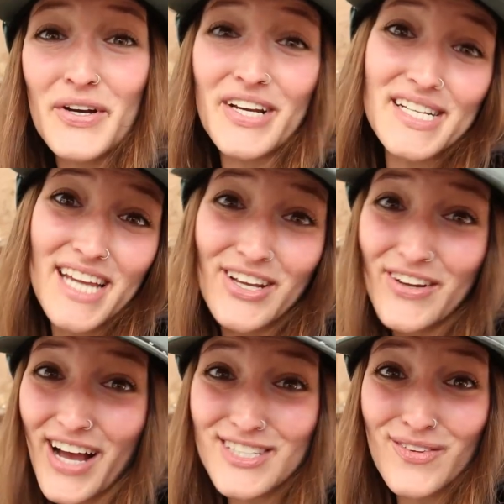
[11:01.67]
we're gonna take
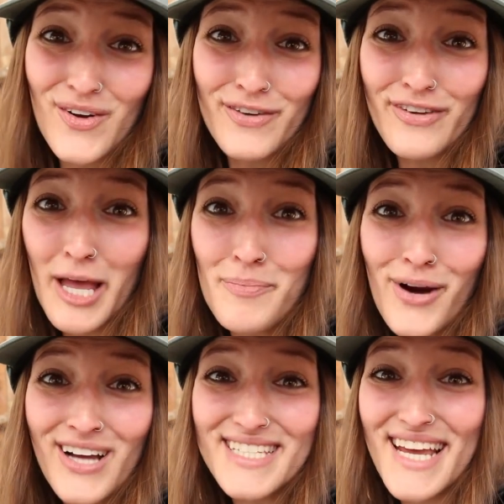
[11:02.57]
you guys along for that
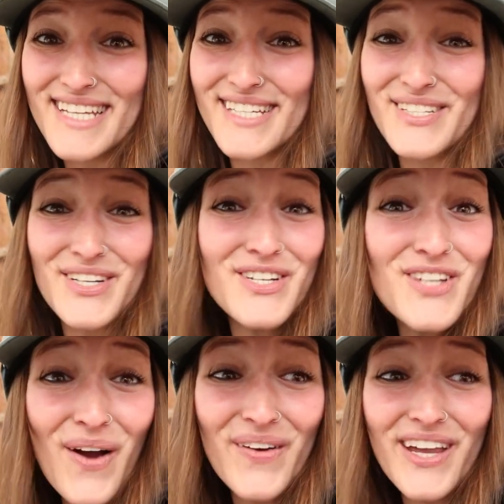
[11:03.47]
process and just
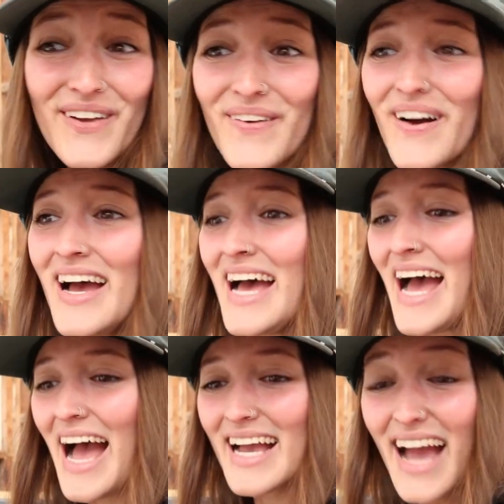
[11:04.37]
show you uh,